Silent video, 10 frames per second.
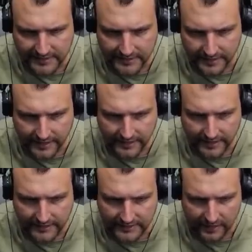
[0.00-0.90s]
indeed,
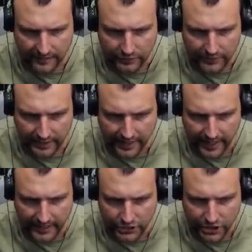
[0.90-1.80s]
he's going to the
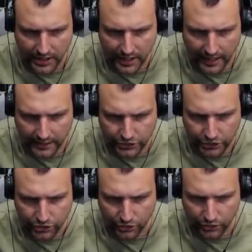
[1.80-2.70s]
garage. I
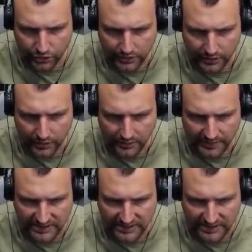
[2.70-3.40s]
should not be